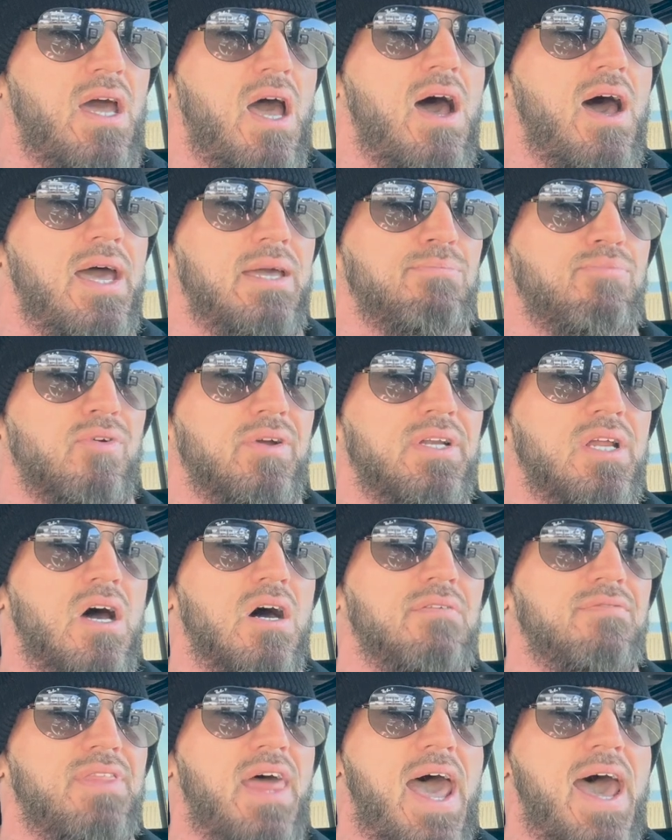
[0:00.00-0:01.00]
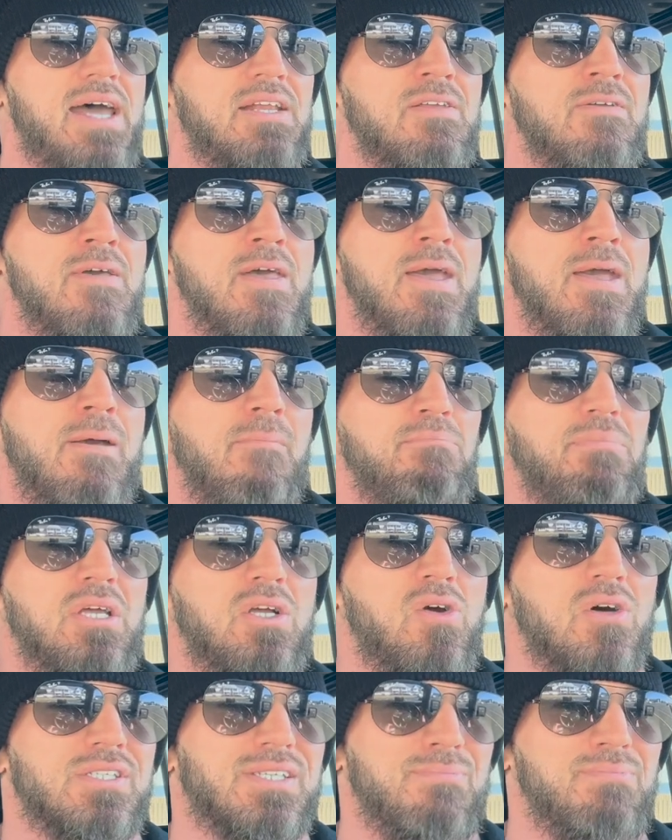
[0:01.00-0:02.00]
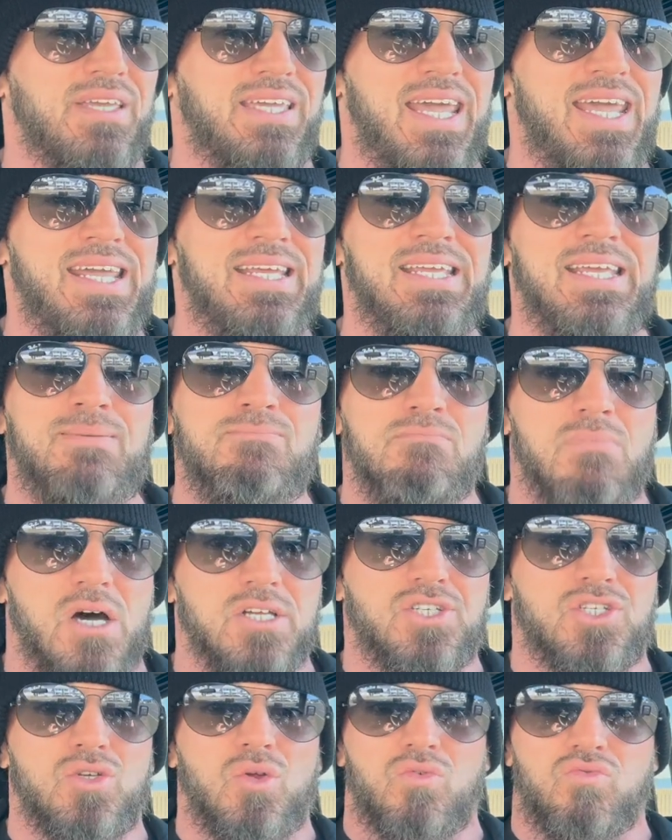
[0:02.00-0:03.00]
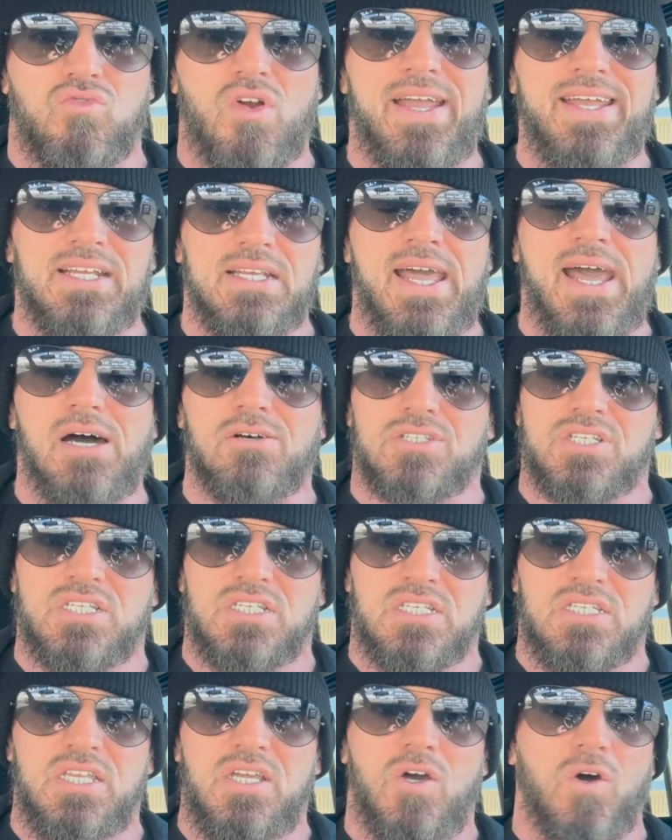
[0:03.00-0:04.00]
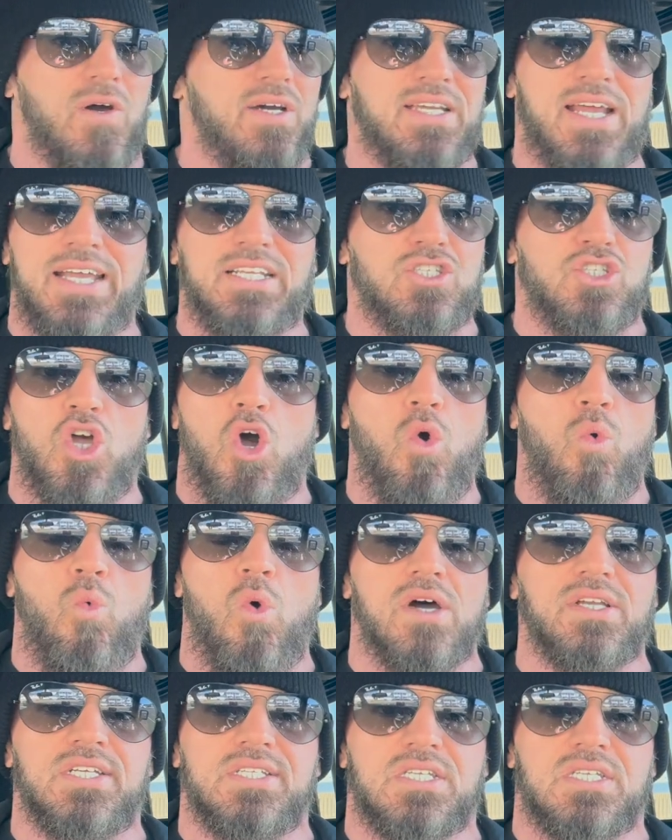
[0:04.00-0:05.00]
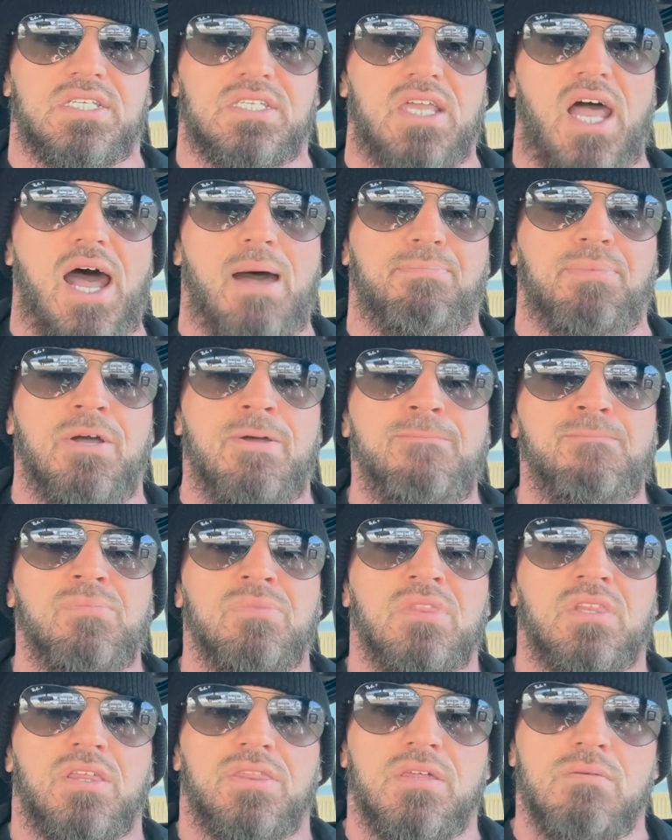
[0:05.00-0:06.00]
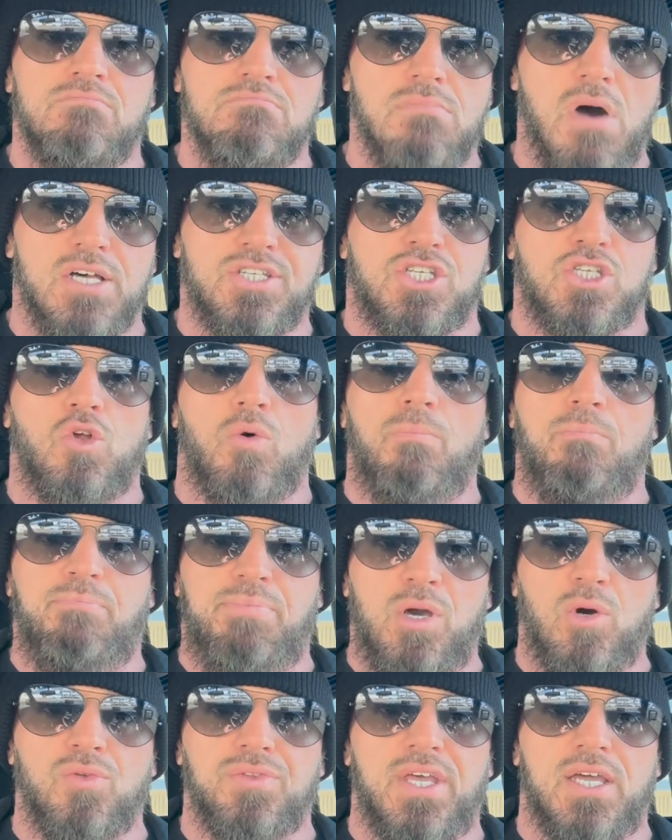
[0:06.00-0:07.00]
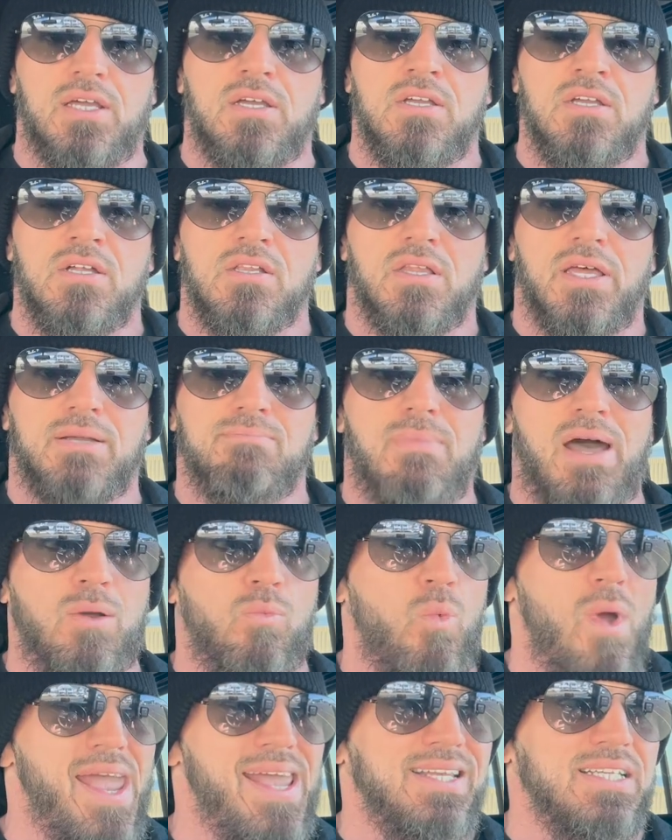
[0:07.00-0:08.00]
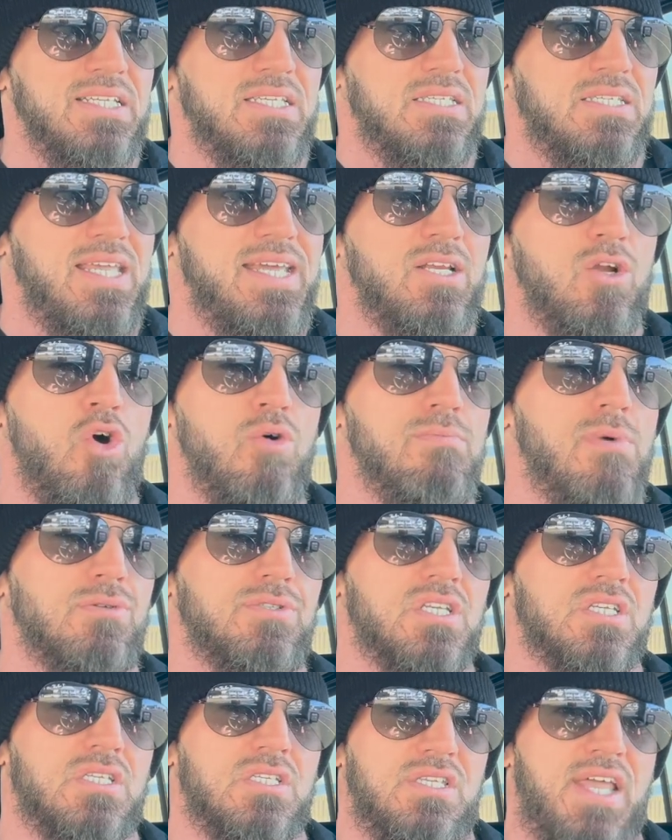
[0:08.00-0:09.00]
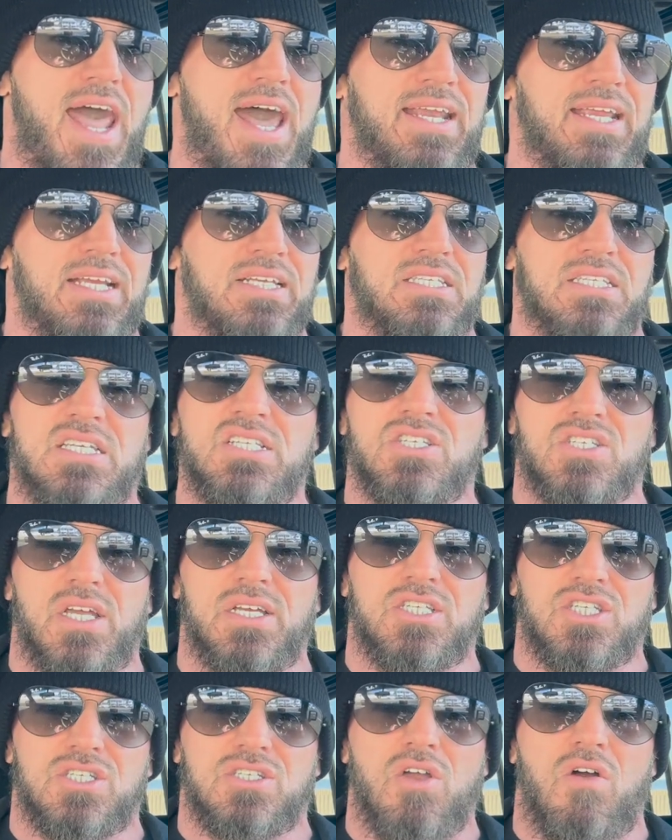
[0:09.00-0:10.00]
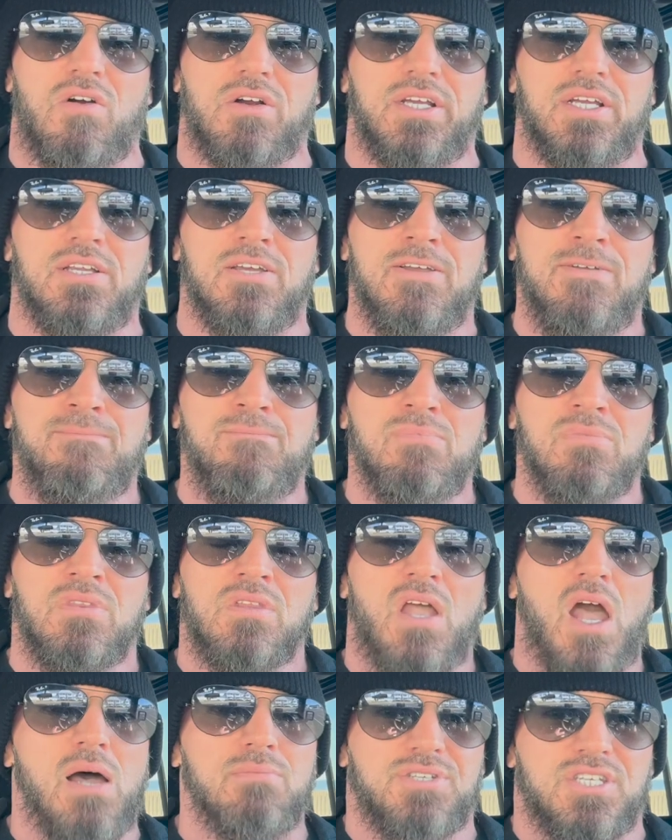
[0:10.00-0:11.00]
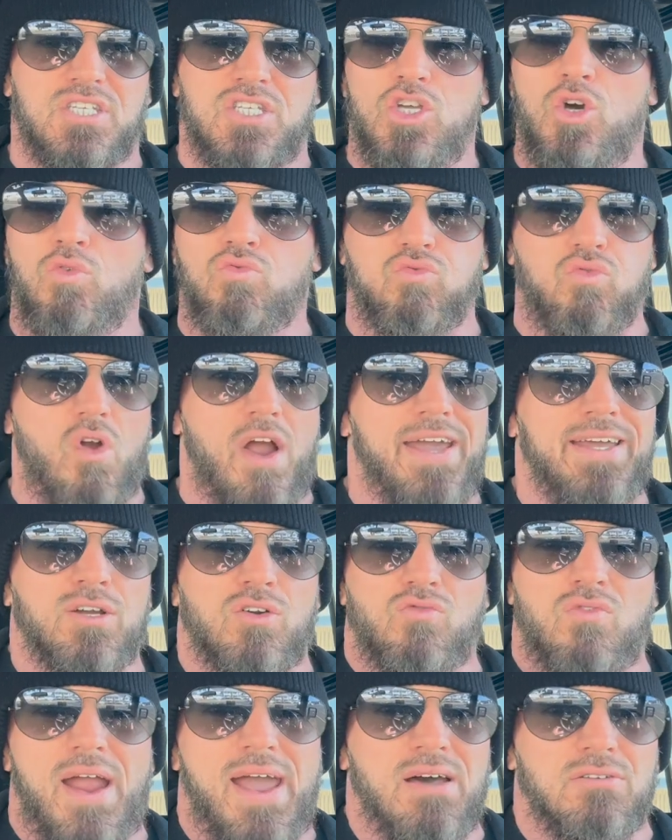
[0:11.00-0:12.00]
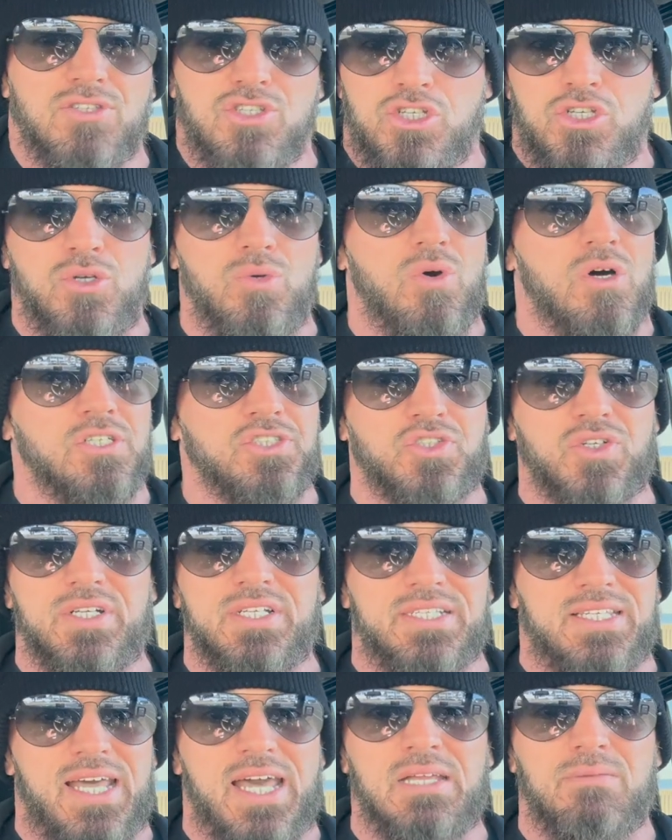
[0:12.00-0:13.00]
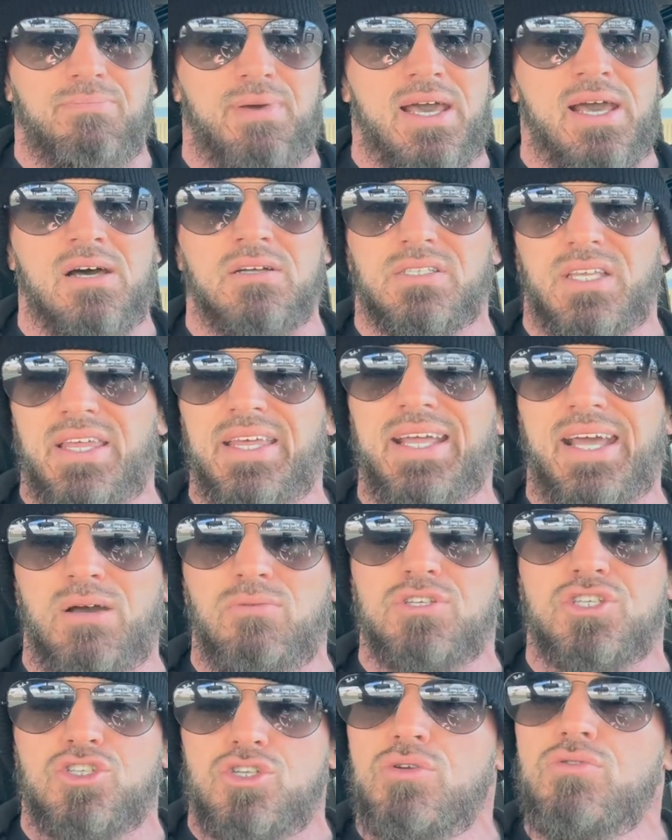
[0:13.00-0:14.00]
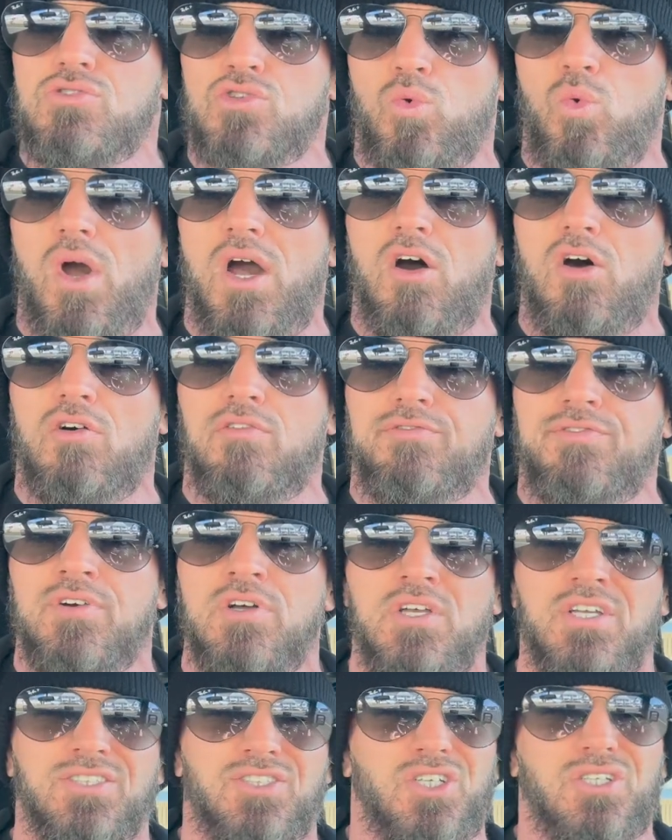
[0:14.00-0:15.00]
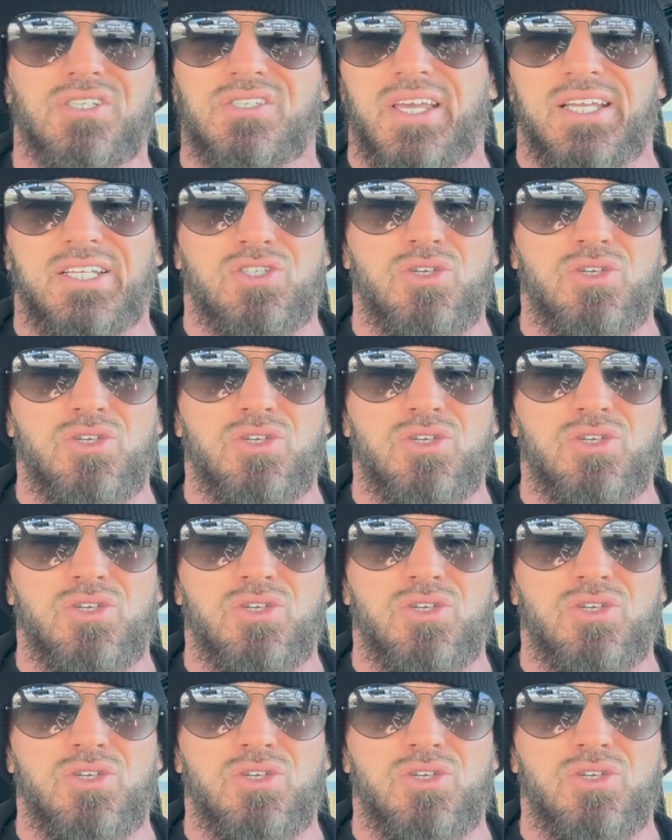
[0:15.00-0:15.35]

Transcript: hybrid of that, because I'm gaining muscle right now still, and I don't want to stop the muscle building. Like, my weight has stayed almost static since I started. I'm still right around 210 pounds. I think I was 212, just like